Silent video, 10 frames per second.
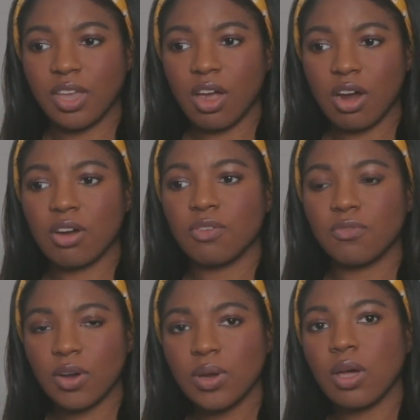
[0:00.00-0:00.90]
our
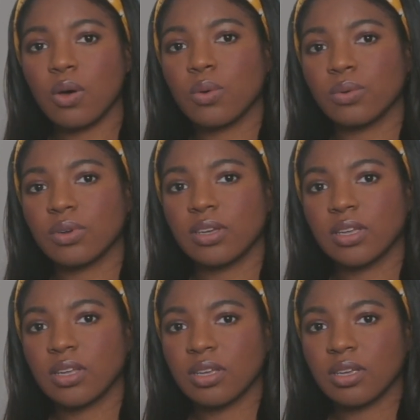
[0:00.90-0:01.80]
very own
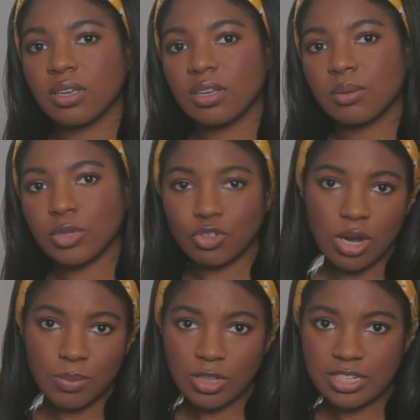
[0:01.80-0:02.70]

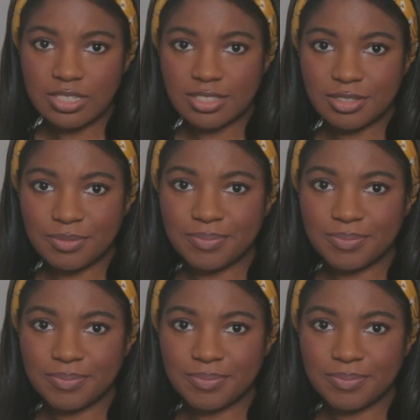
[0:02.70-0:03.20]
metropolis.